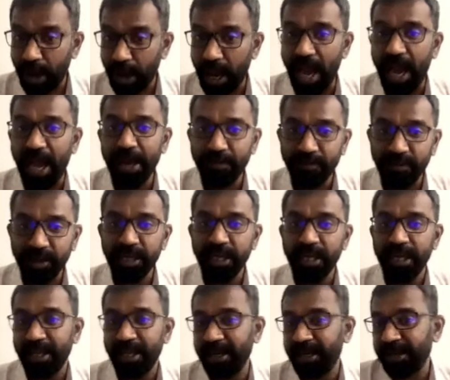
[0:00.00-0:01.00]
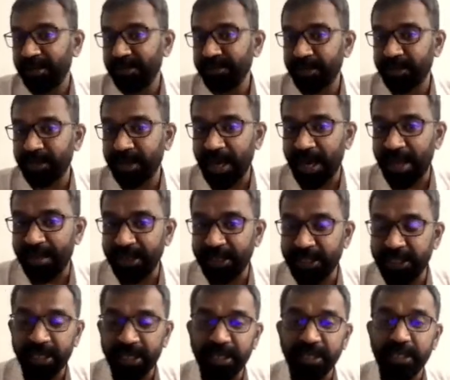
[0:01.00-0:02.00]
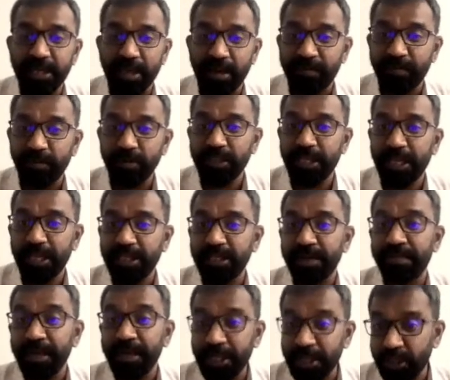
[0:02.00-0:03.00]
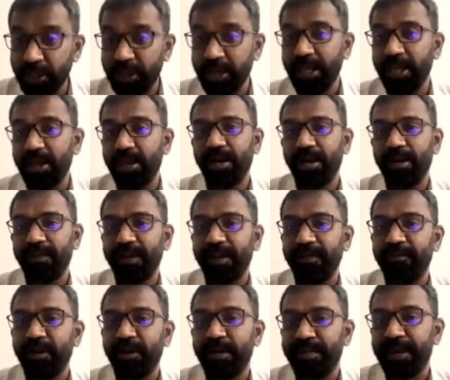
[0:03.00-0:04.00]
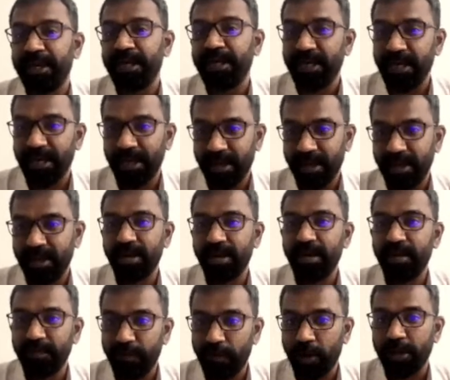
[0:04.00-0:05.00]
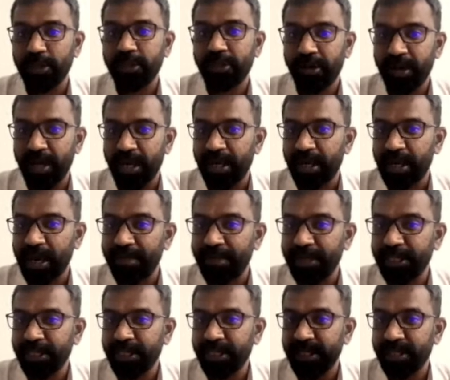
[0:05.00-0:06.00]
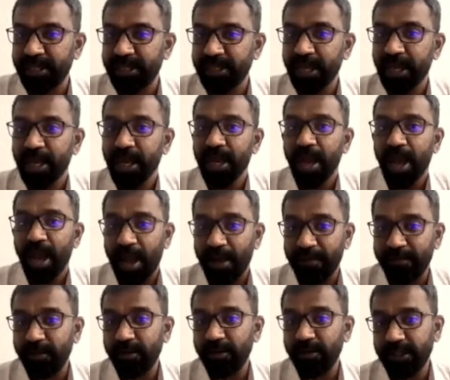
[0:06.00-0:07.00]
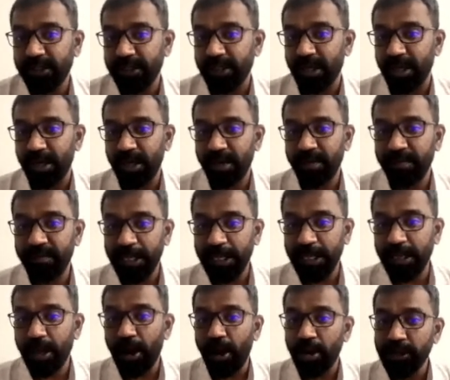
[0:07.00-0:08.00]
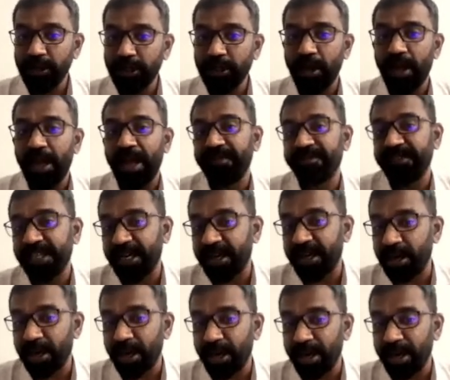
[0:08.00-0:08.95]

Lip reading: are working in terms of the climate change. Of course, there is the Ministry of Environment, Forestry and Climate Change. Of course, we also have Central